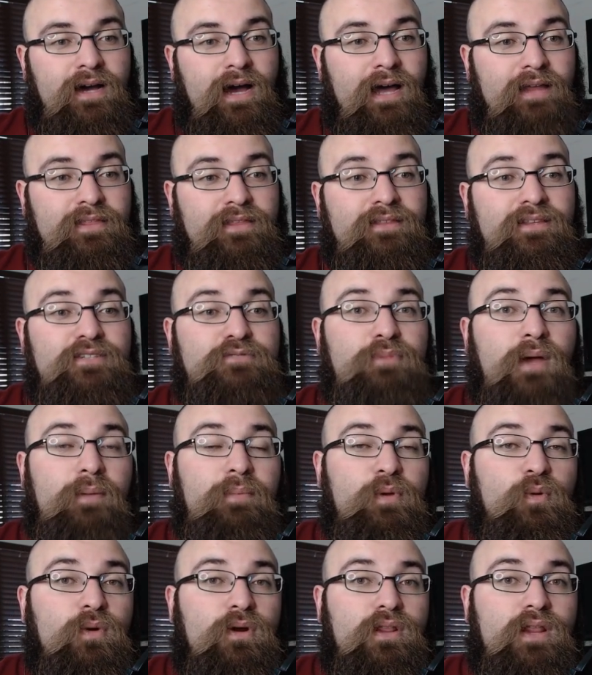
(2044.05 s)
I think this might
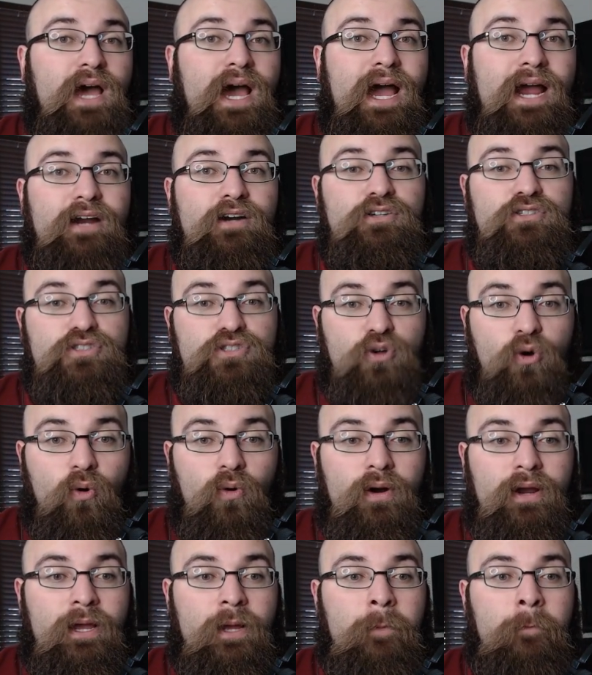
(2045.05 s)
be one of the higher
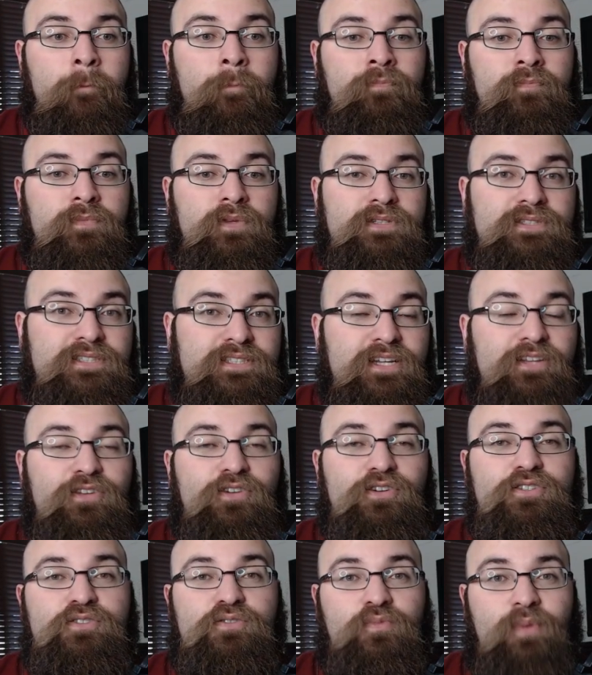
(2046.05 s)
scoring
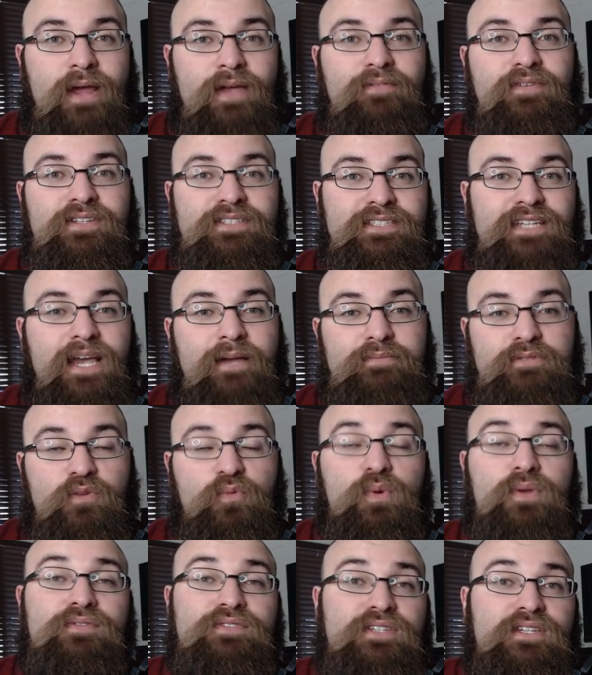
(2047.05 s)
Steelers-Ravens games that
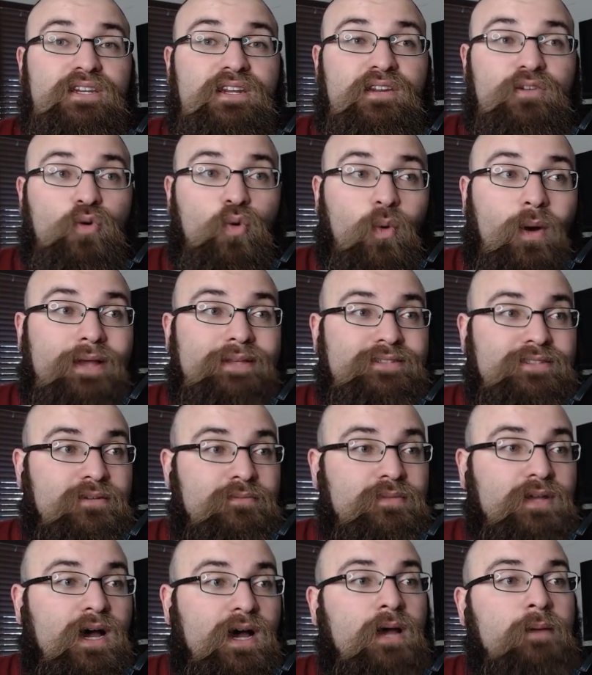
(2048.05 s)
we've seen in quite
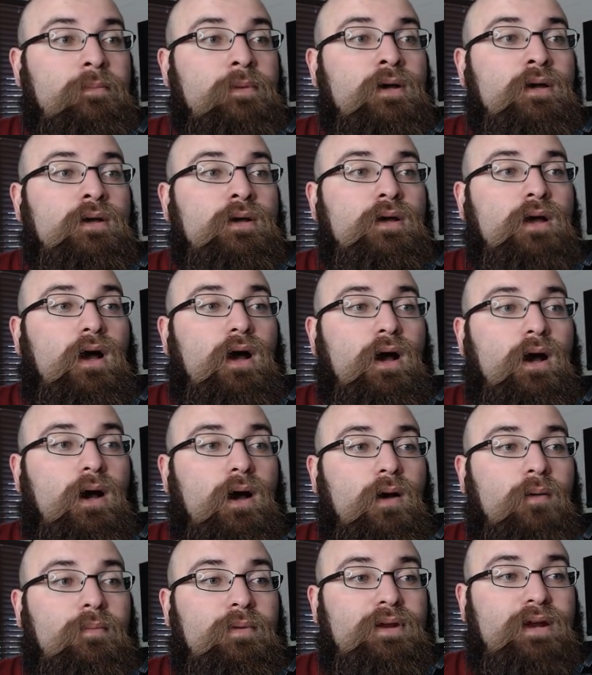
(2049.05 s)
some time.
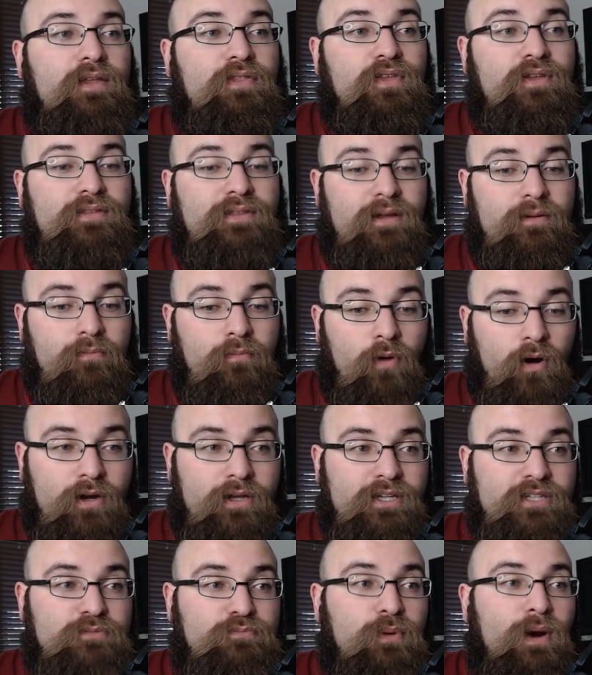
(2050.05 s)
And I think that
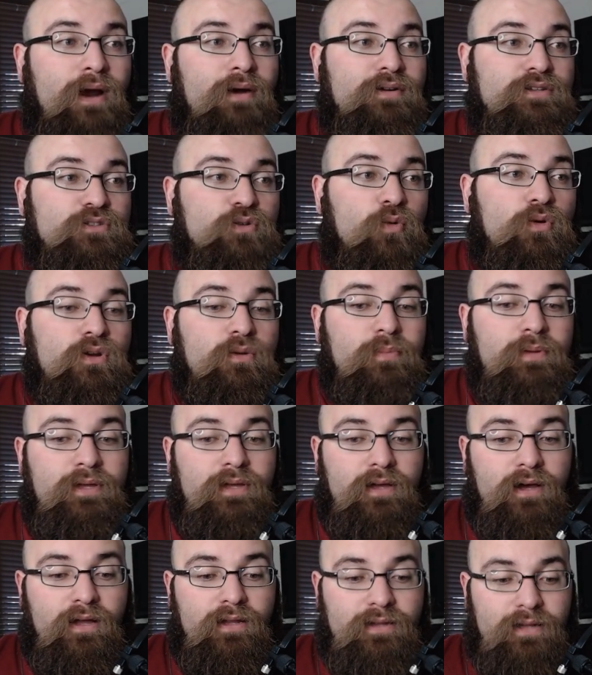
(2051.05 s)
Marquise Brown is going to
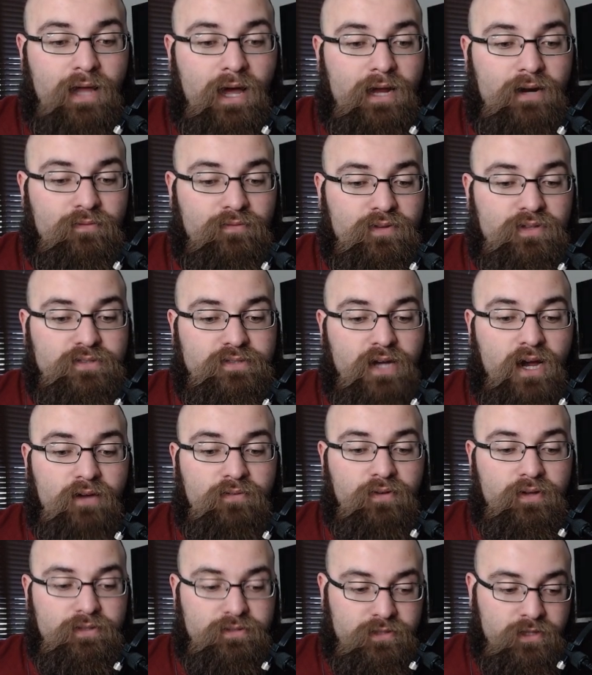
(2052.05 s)
be a lot of this
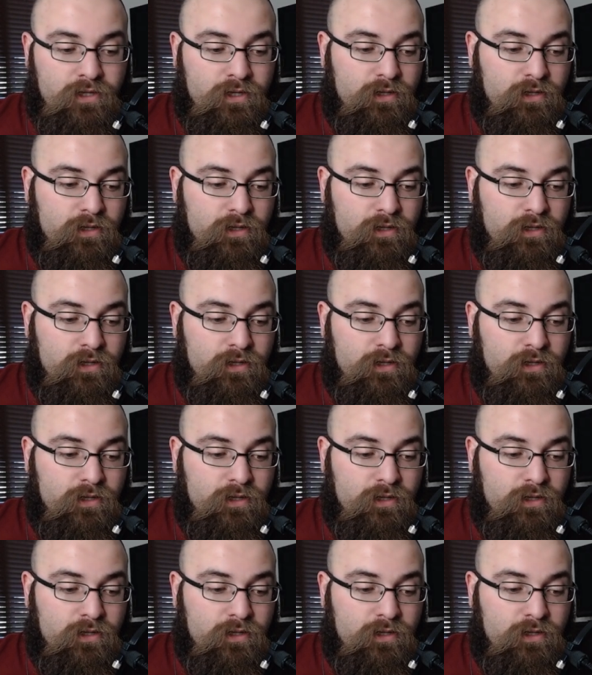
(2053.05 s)
offense.